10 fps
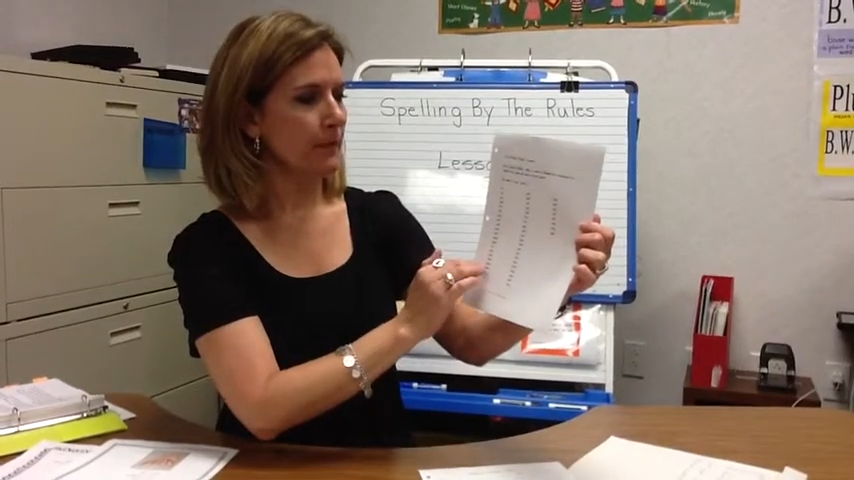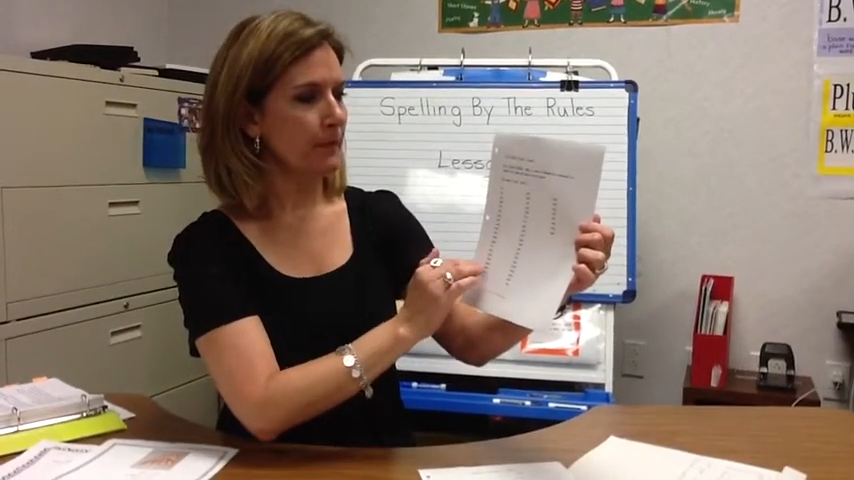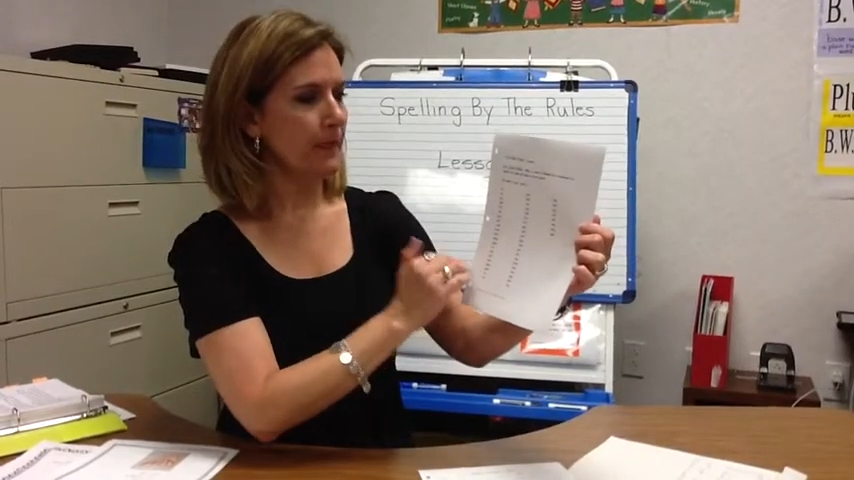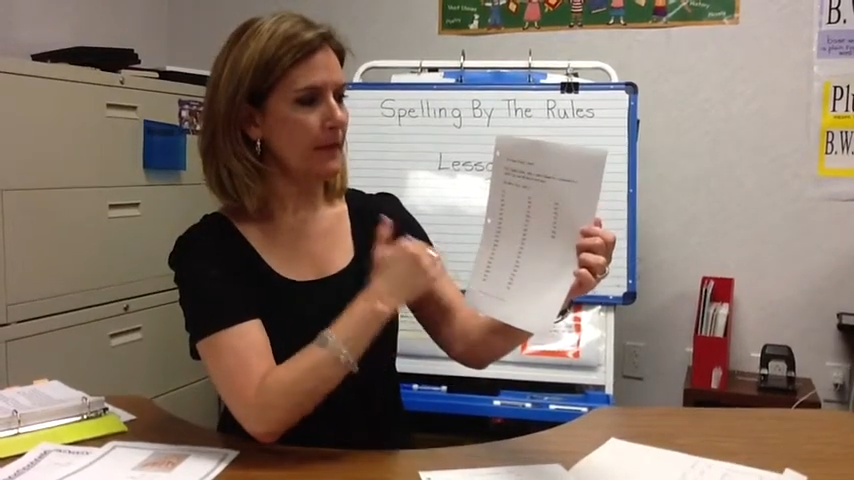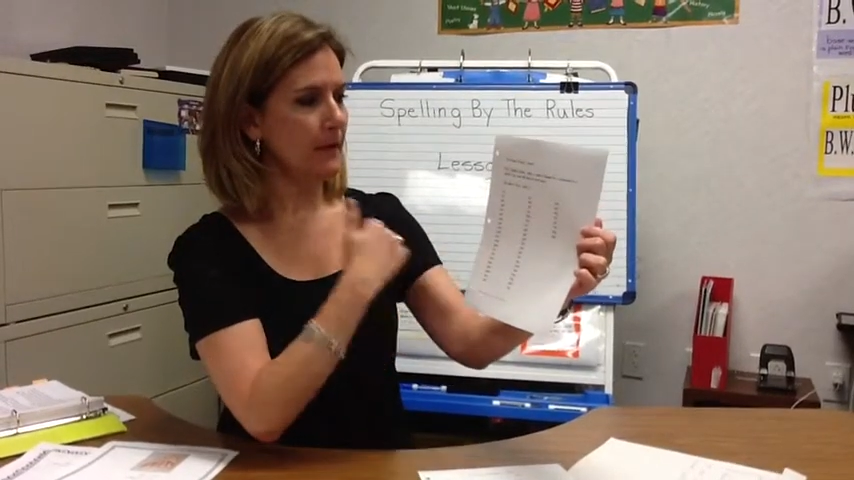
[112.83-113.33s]

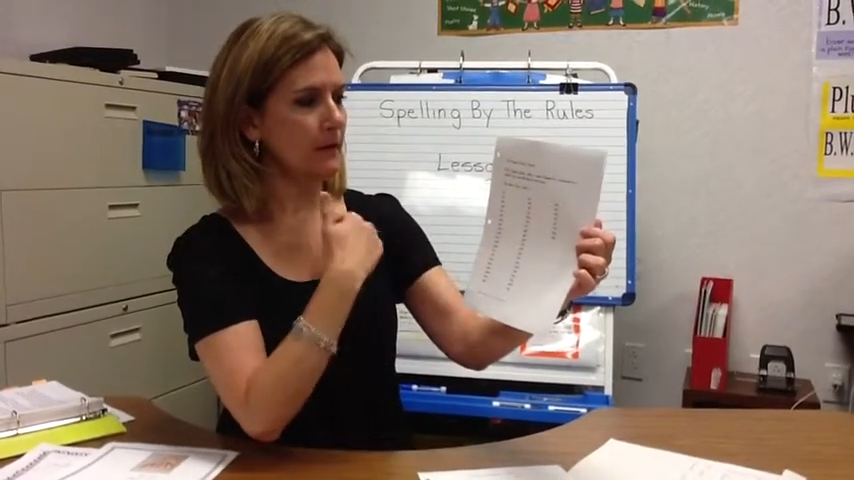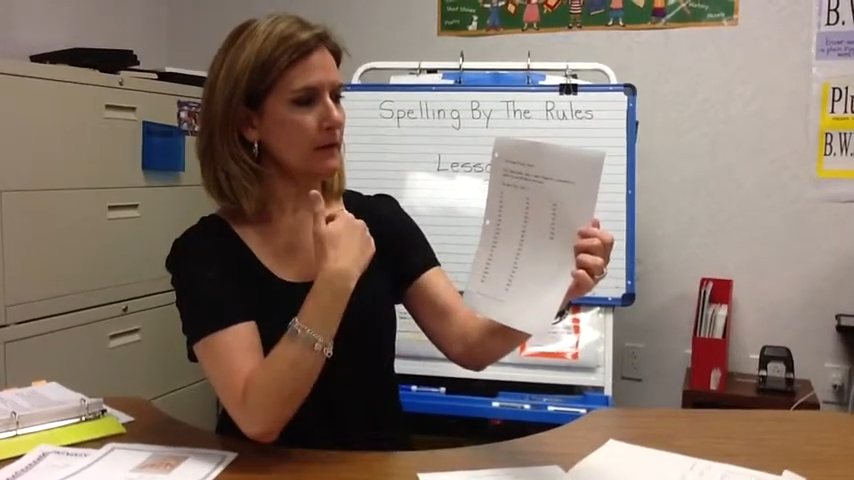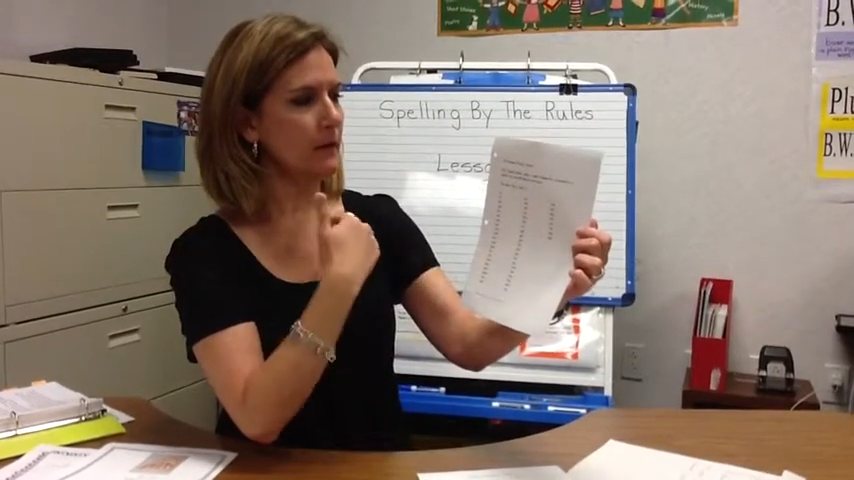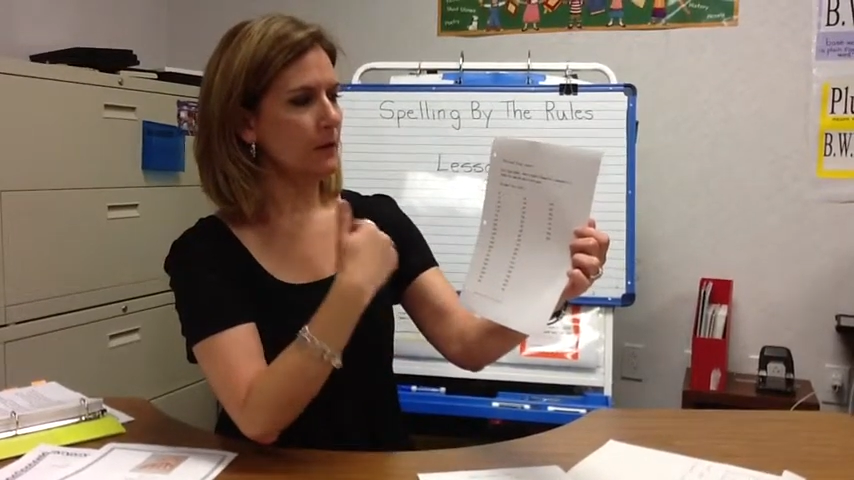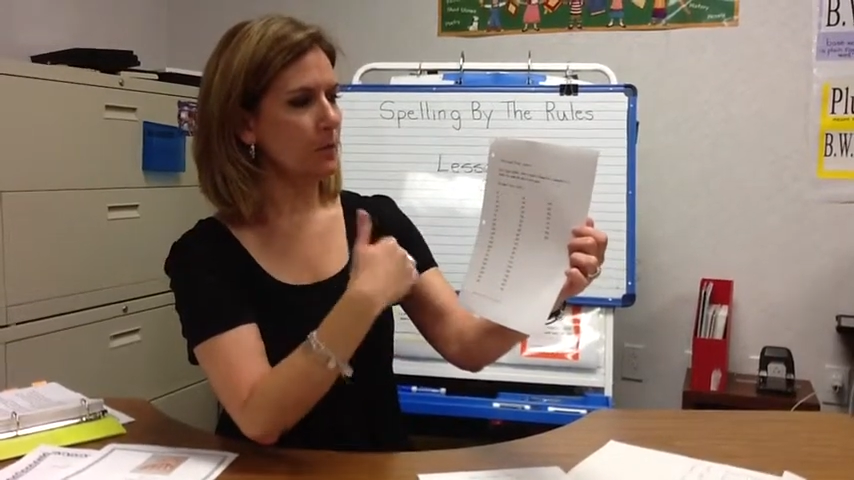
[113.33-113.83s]
Then
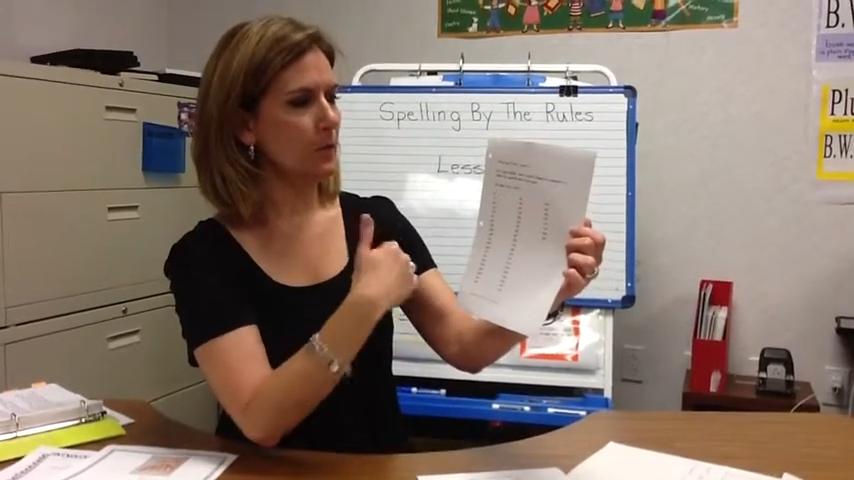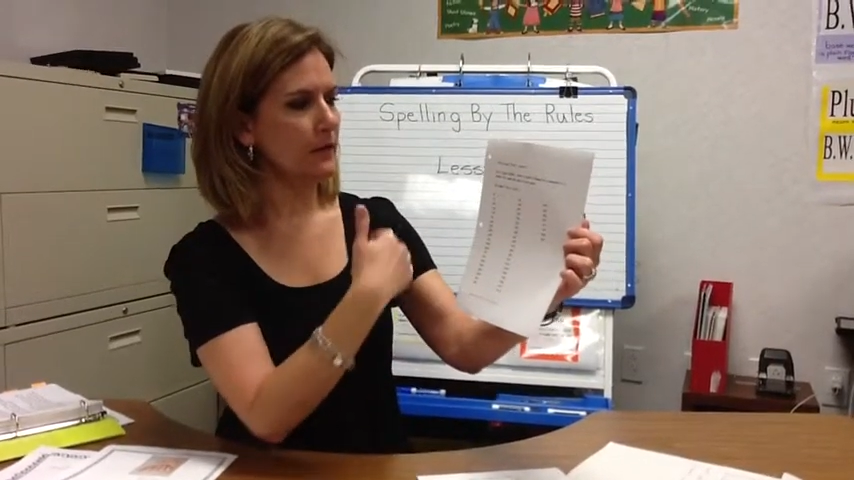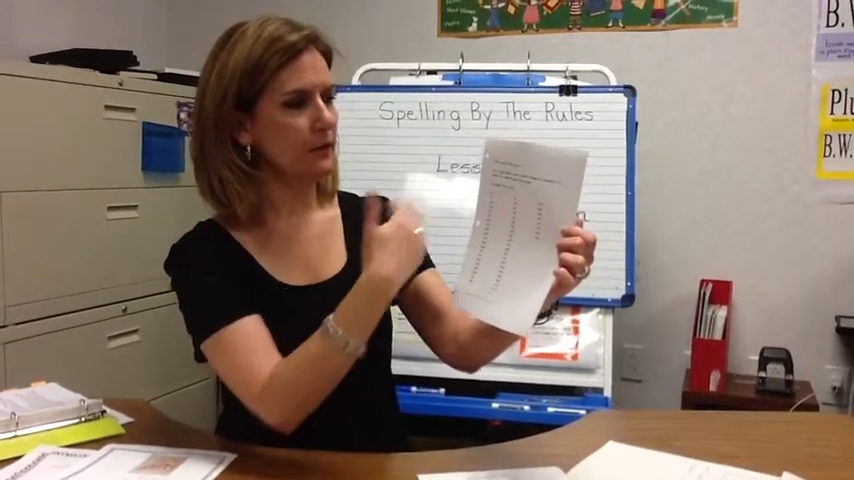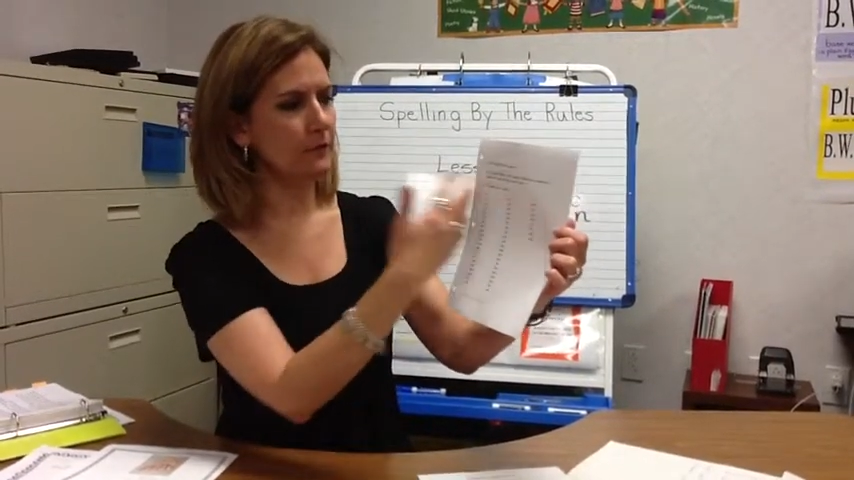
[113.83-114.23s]
when you